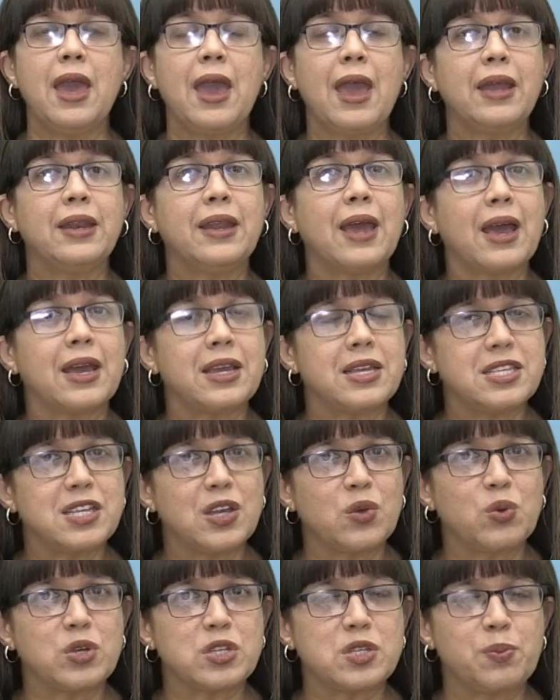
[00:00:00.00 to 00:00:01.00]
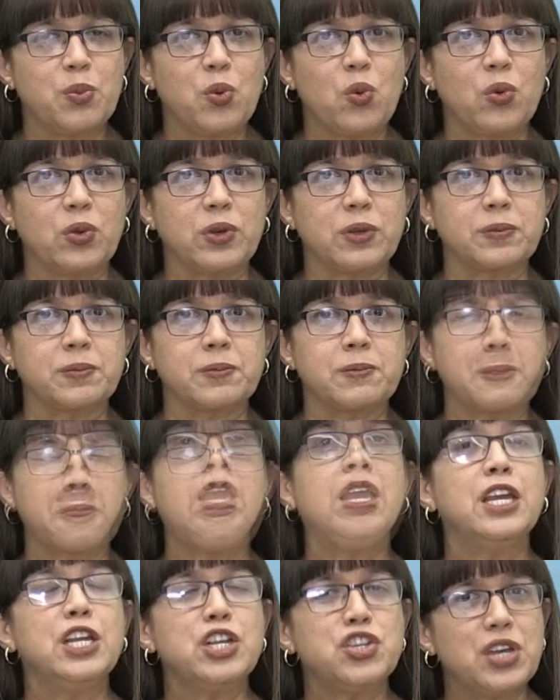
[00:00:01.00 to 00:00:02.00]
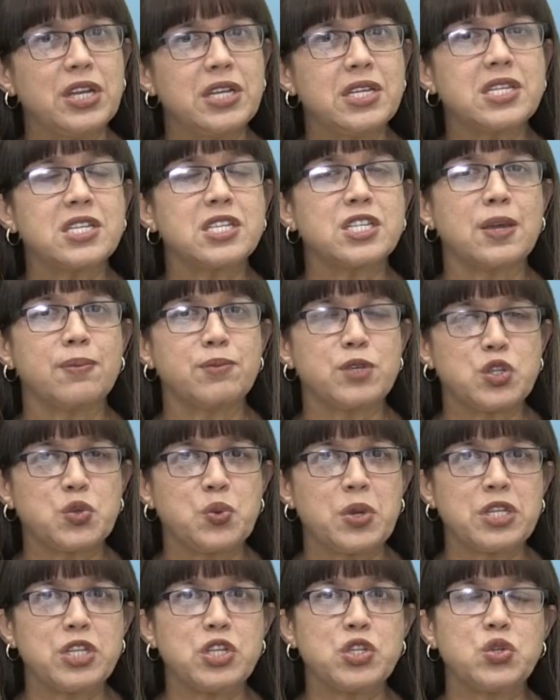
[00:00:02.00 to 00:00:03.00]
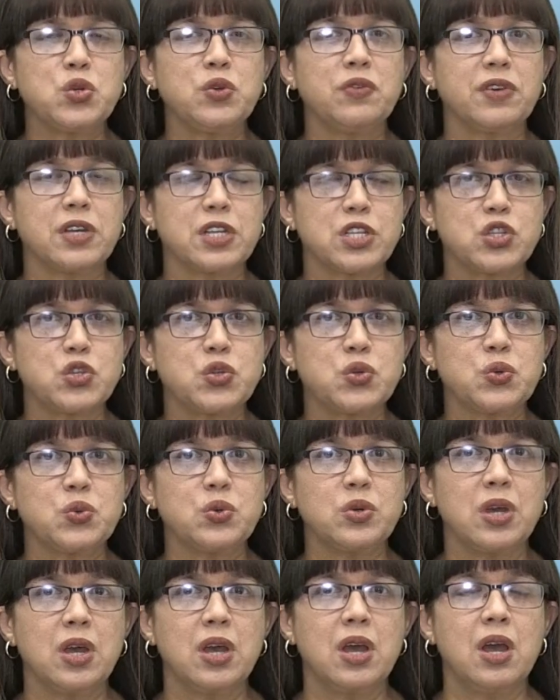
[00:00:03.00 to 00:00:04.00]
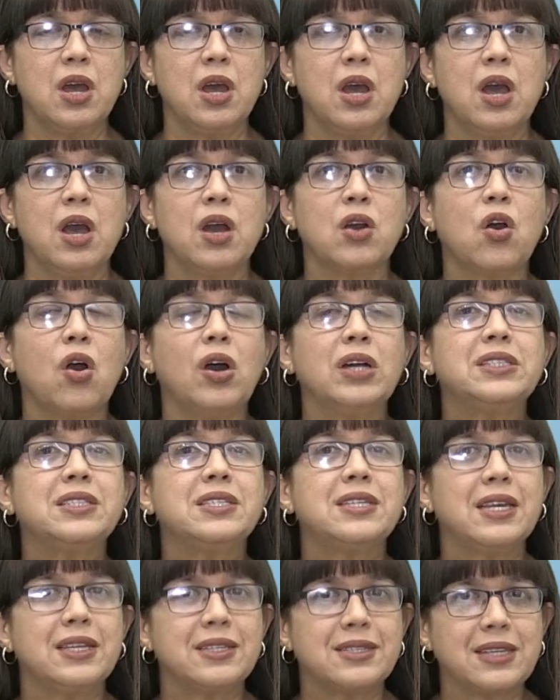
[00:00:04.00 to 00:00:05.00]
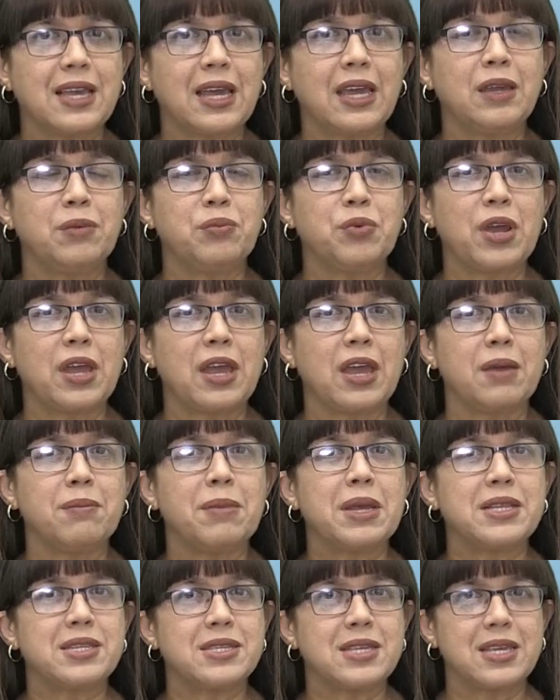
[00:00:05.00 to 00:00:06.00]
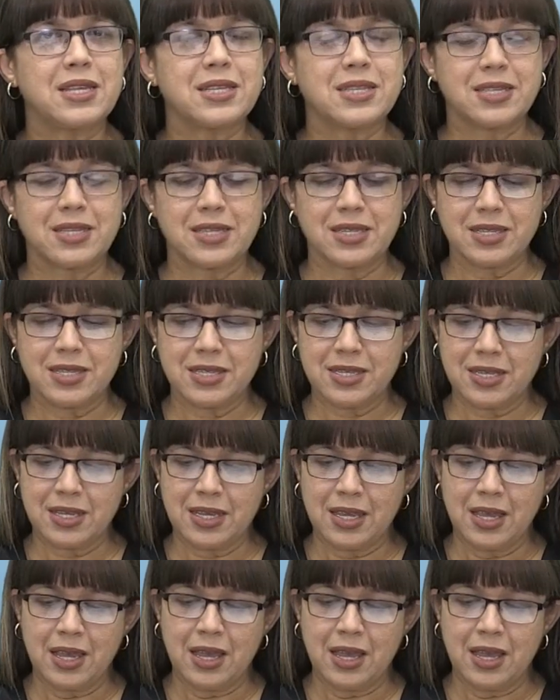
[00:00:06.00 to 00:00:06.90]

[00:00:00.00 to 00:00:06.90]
And Isaac was born. In Genesis chapter 22 verse 2, God tests Abraham and says this.